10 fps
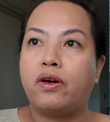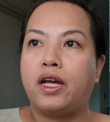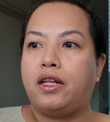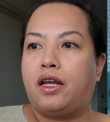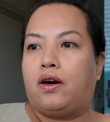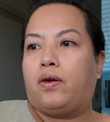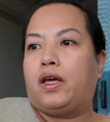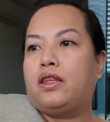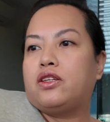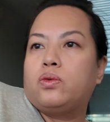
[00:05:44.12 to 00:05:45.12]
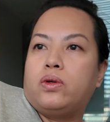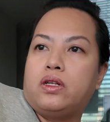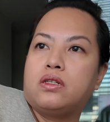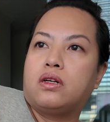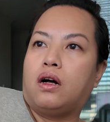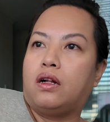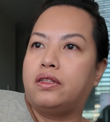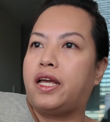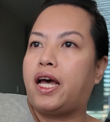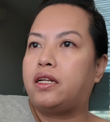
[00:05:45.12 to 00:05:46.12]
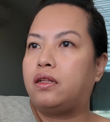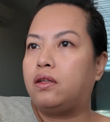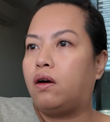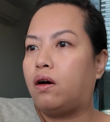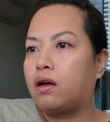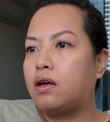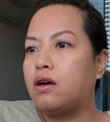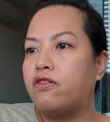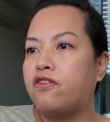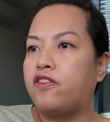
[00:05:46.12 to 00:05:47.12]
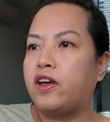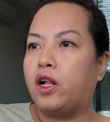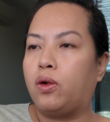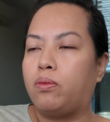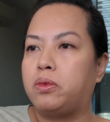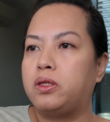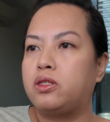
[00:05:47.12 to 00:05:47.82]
right now, and this one is called analog film.